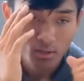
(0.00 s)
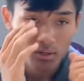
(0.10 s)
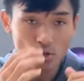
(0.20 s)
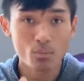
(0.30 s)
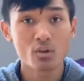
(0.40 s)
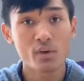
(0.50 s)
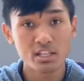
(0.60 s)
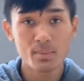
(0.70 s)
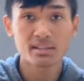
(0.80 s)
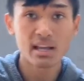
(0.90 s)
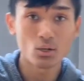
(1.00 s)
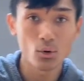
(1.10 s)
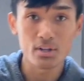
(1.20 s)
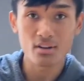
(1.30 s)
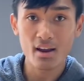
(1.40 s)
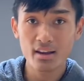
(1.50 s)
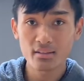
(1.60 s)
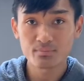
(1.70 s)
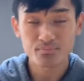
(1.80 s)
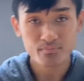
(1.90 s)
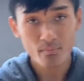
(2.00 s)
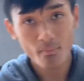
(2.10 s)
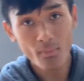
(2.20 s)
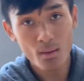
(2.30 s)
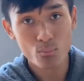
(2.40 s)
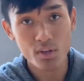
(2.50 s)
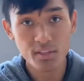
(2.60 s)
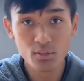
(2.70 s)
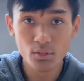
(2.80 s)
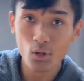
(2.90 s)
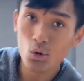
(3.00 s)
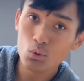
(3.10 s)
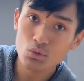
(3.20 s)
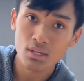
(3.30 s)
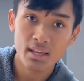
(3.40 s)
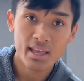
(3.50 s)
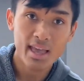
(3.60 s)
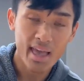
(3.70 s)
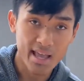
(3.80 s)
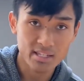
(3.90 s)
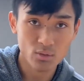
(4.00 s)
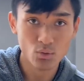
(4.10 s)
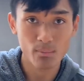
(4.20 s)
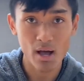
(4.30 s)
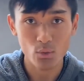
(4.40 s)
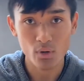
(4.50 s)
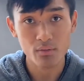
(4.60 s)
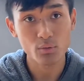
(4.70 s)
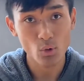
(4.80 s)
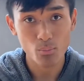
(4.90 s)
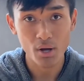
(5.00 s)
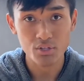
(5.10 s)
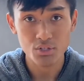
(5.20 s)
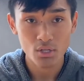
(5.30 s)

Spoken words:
Don't be afraid to make that noise, all right? Breathe into the nose, exhale through the mouth whenever you throw a punch.